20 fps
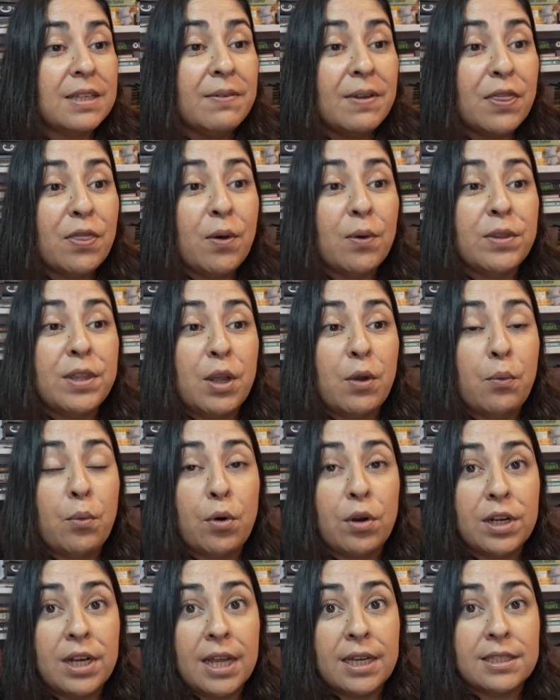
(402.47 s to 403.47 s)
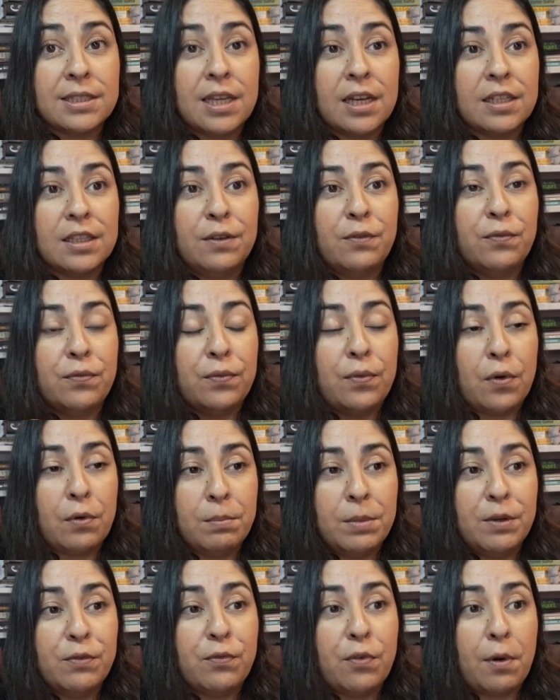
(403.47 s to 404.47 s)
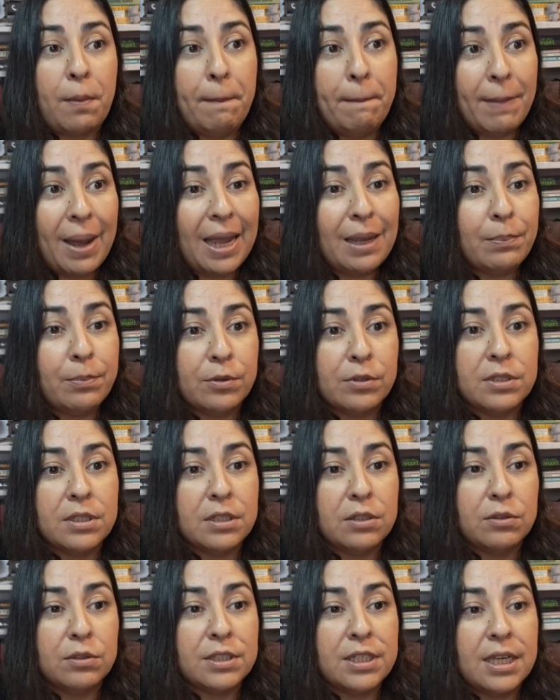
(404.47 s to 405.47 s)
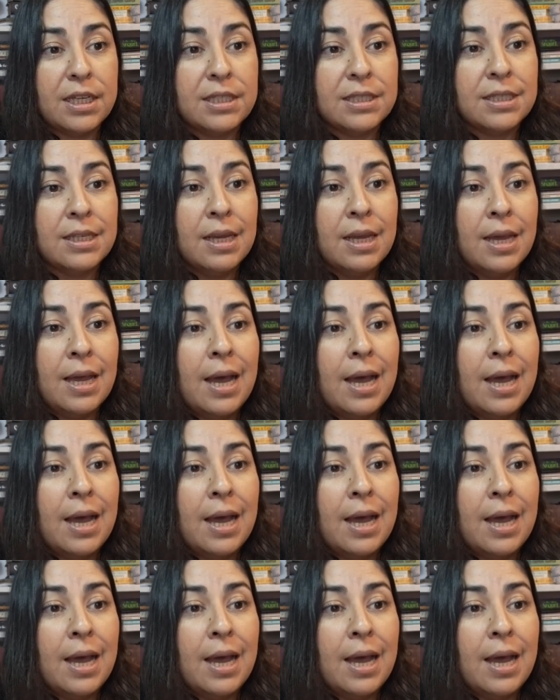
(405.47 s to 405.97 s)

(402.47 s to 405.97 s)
even though they weren't exactly for me, for my personal taste,